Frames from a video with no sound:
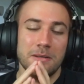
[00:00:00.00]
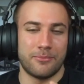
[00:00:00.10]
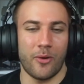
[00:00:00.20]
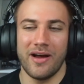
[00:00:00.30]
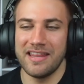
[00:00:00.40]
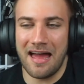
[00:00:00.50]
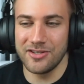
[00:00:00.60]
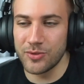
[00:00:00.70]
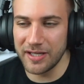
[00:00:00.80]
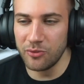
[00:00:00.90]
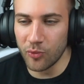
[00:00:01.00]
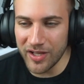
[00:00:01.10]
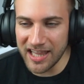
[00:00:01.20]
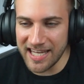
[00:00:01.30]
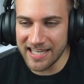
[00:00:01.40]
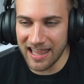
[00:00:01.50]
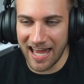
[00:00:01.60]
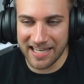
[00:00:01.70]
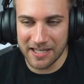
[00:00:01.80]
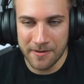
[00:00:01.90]
Bro, and you can really,
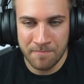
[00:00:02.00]
like,